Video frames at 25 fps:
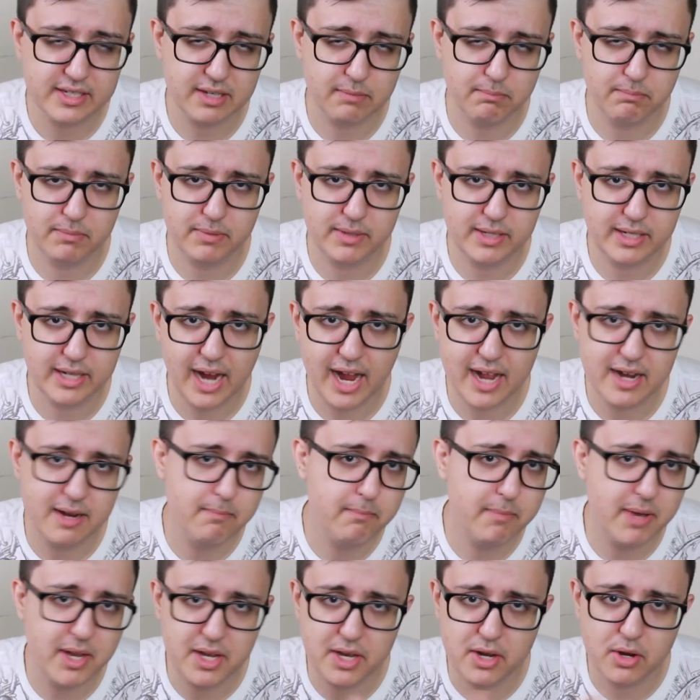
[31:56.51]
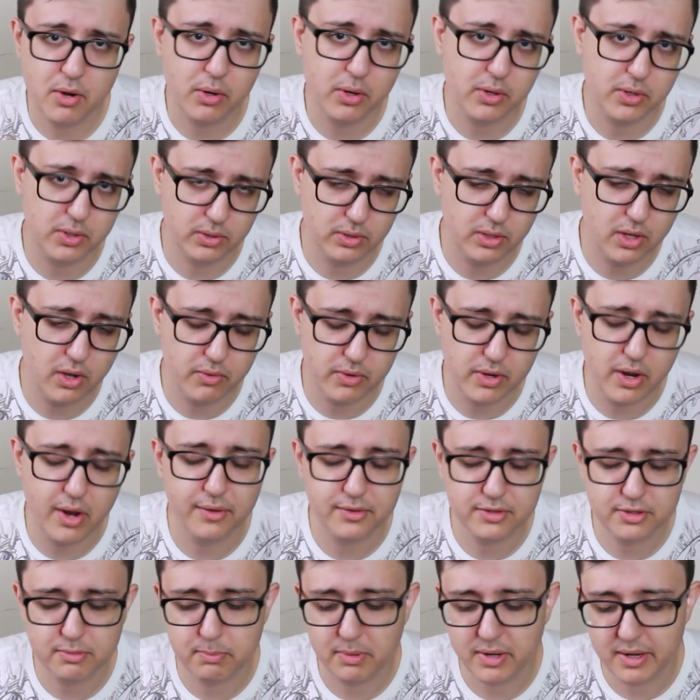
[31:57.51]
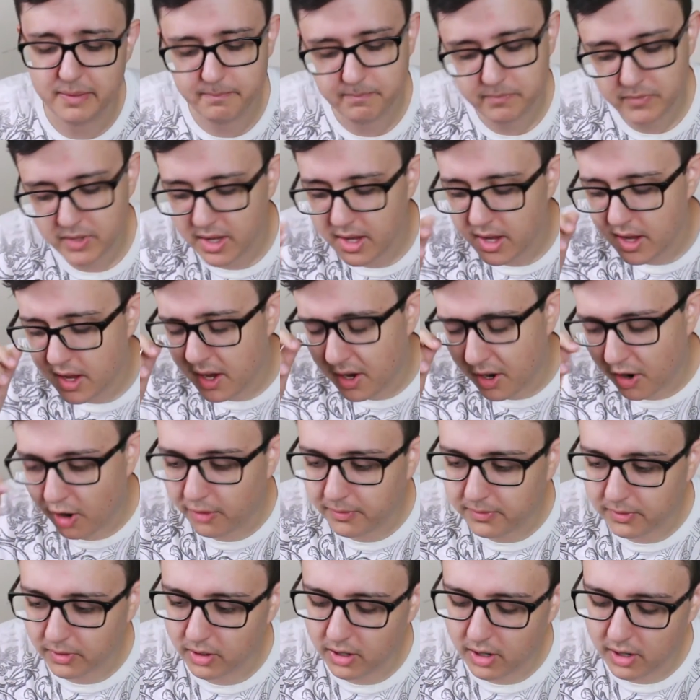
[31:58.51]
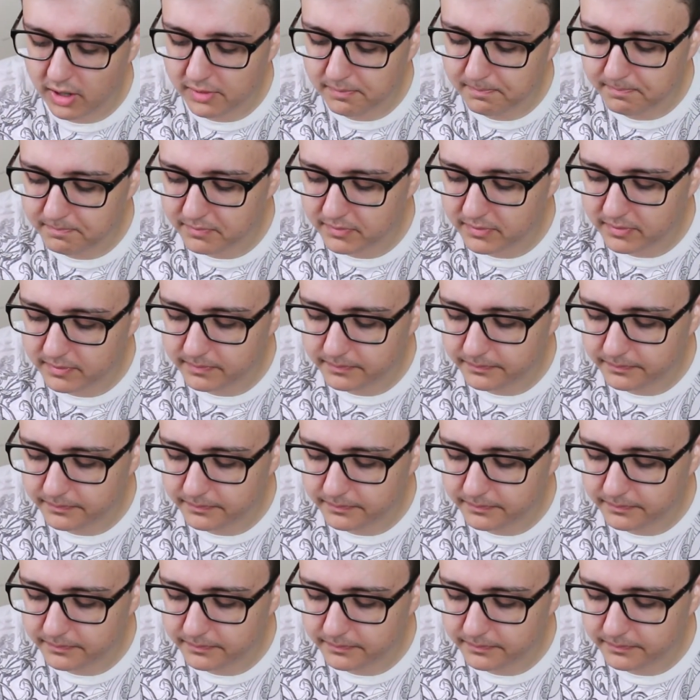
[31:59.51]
some kind of mediocre to low notes, but overall,